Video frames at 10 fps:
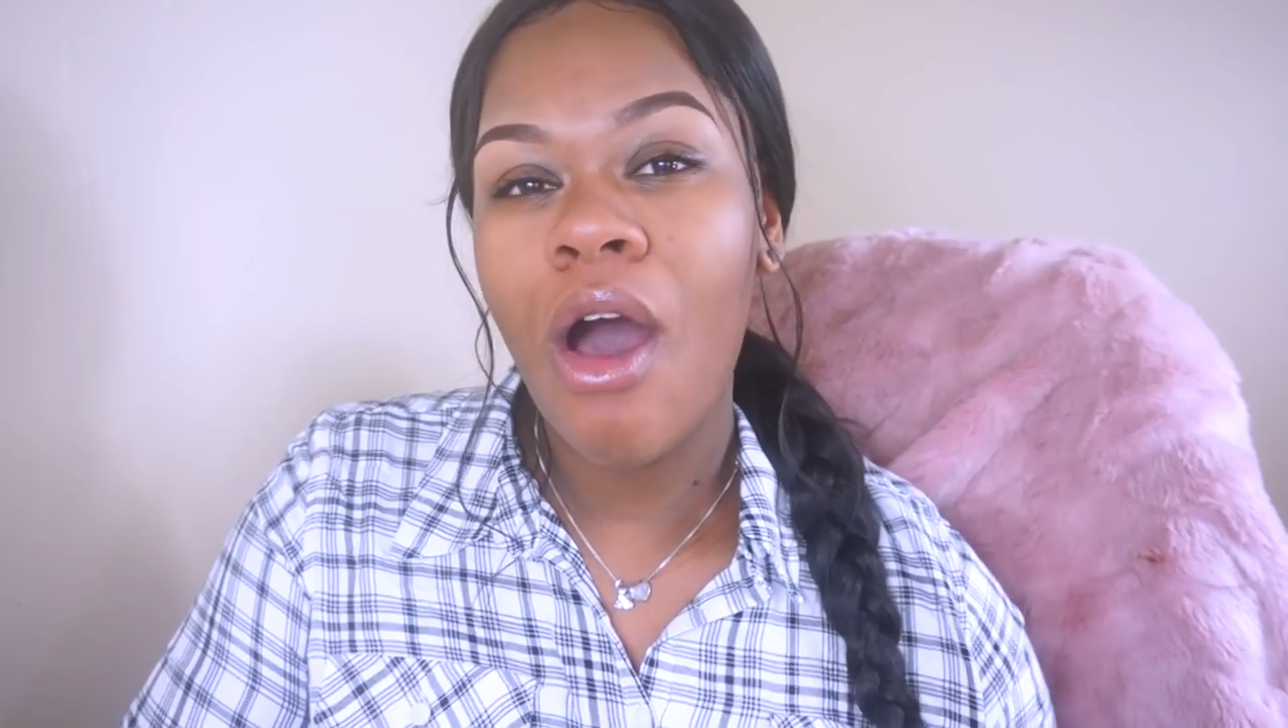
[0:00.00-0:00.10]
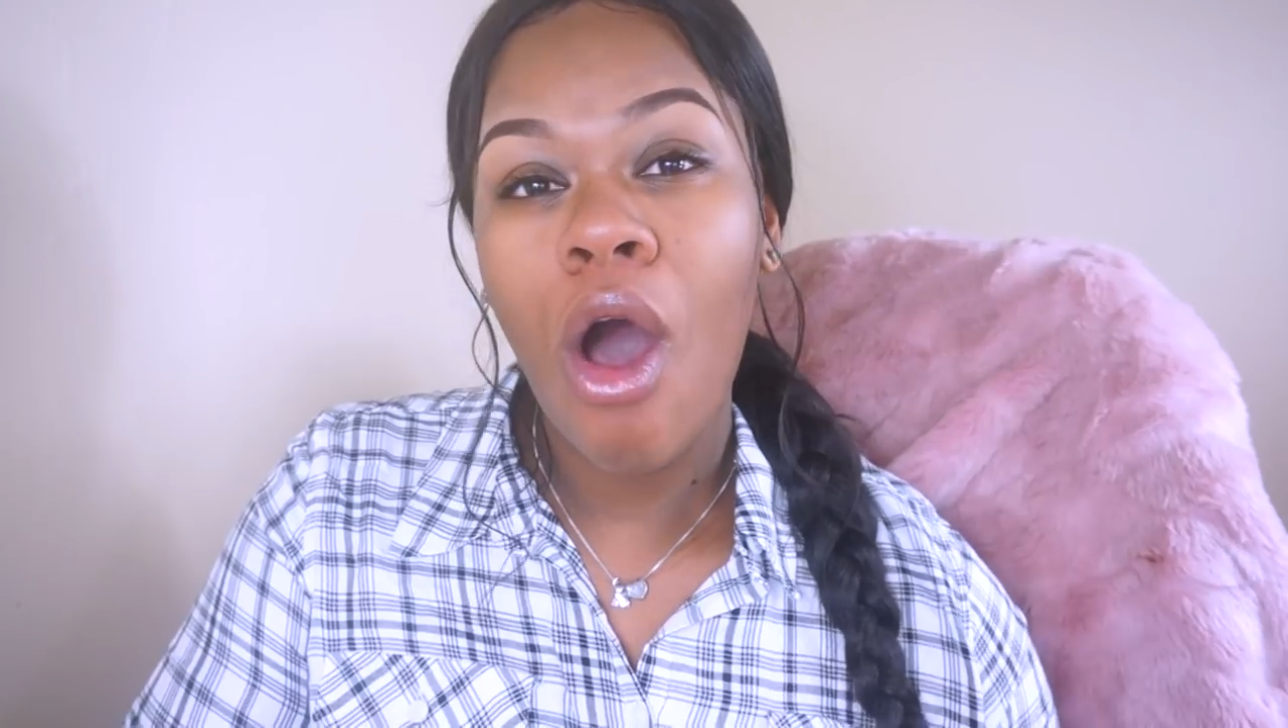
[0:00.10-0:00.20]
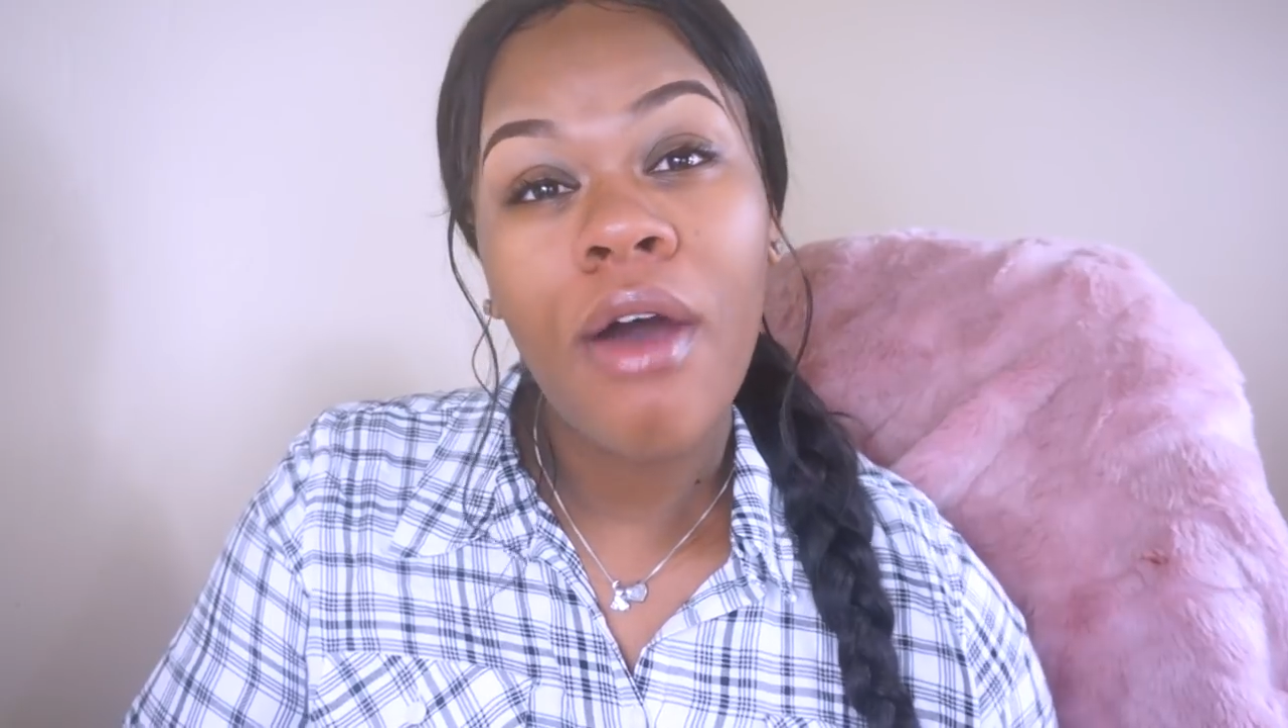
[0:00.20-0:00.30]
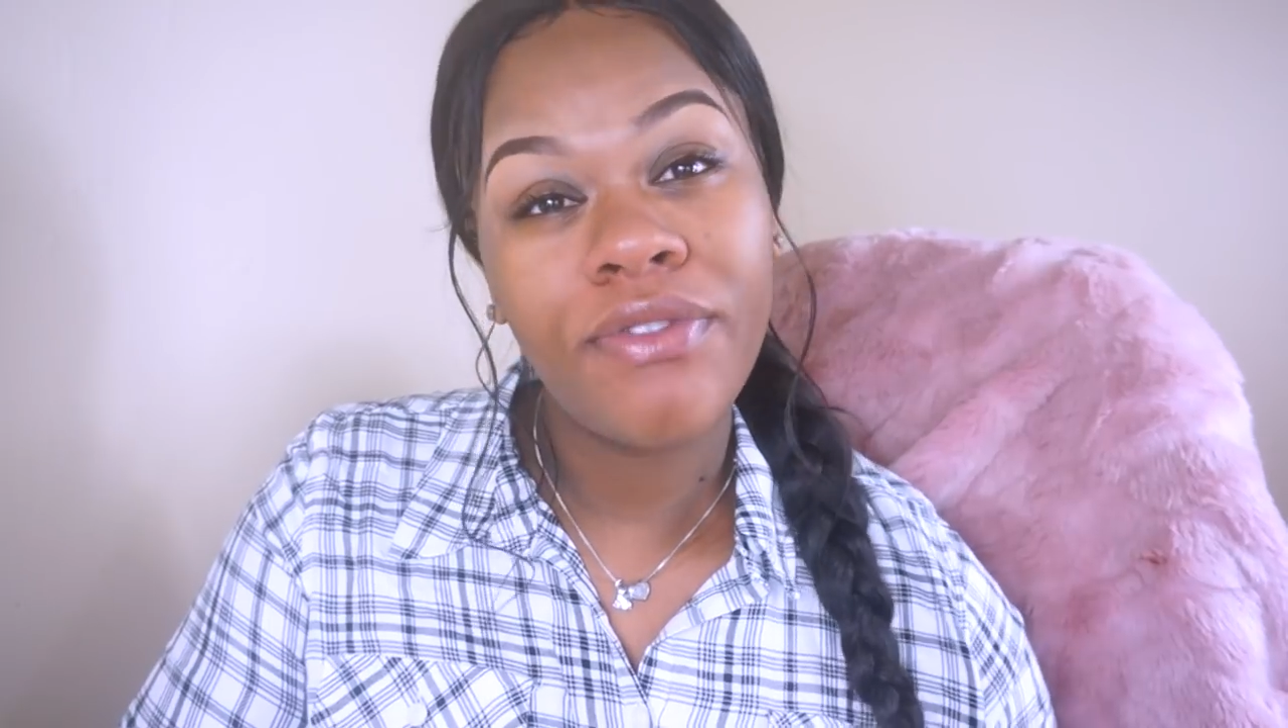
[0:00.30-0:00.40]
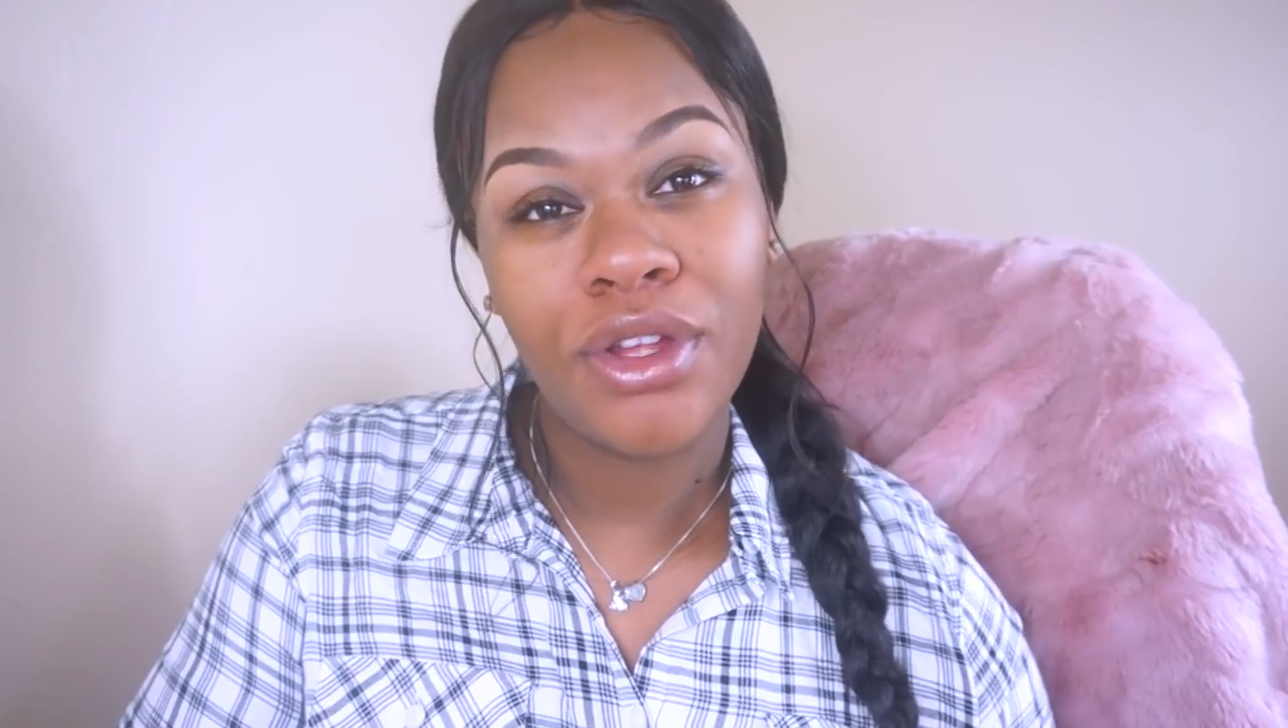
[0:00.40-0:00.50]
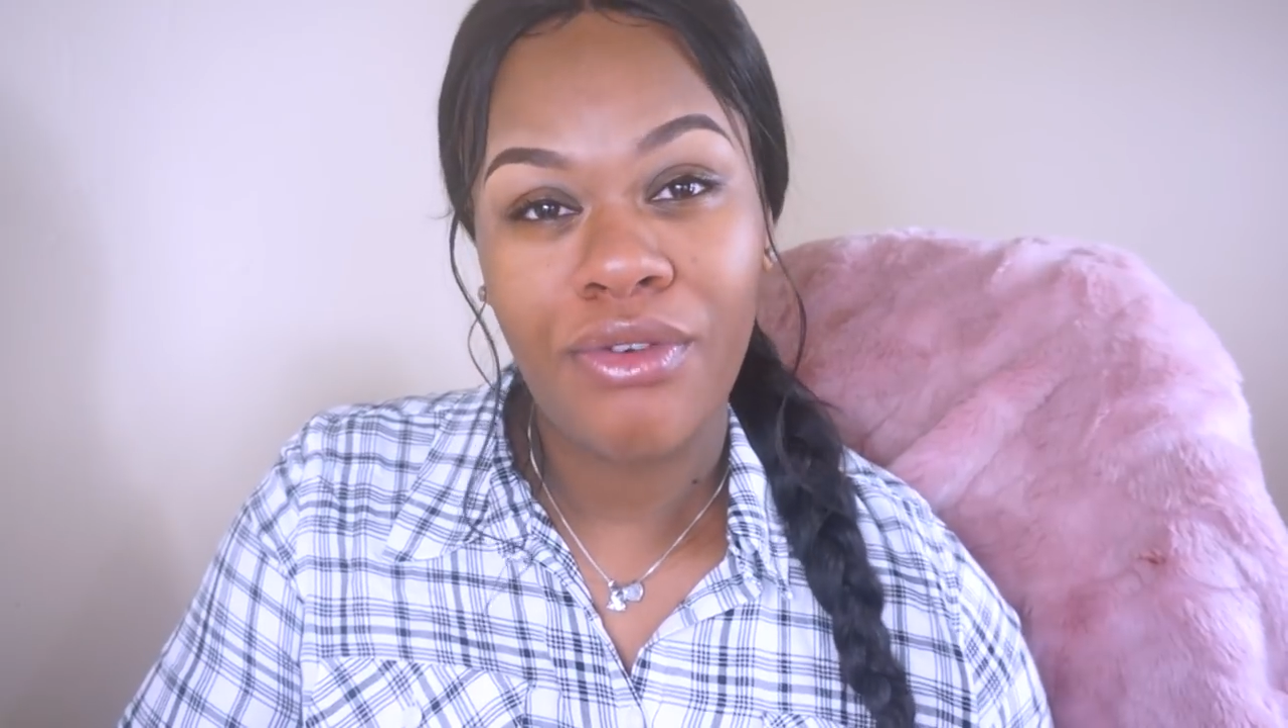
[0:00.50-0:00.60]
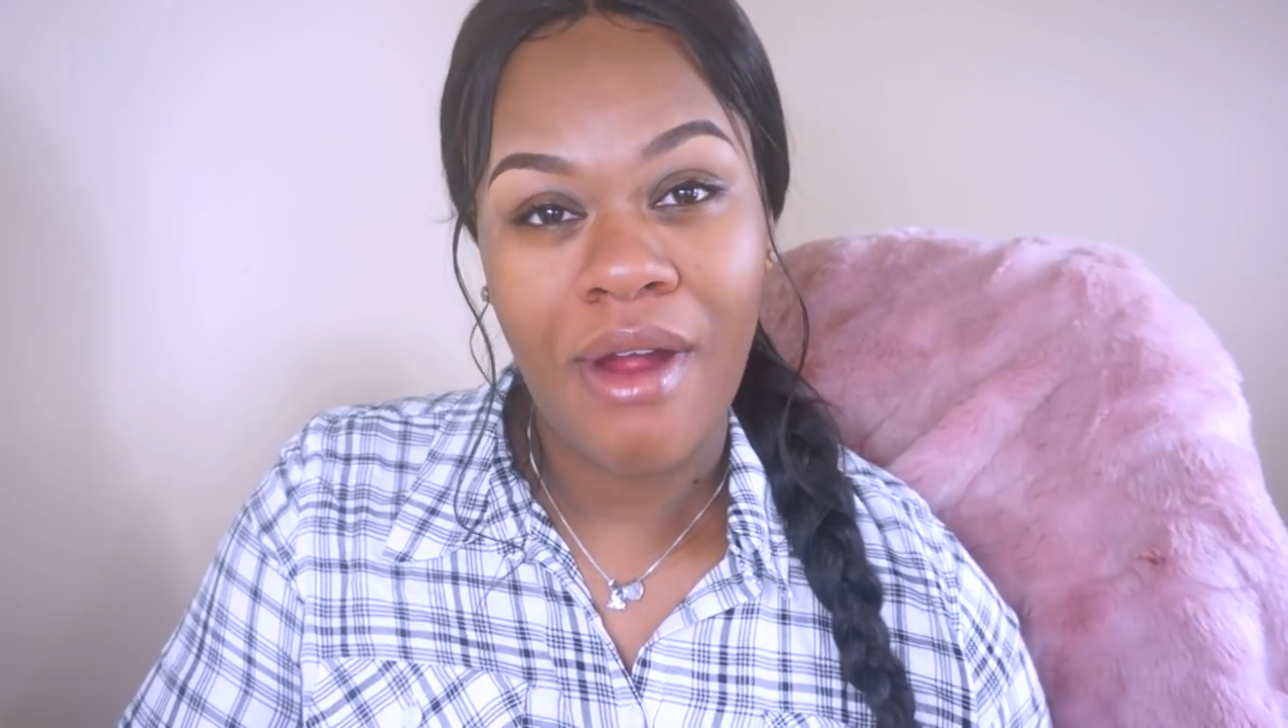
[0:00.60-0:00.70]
off the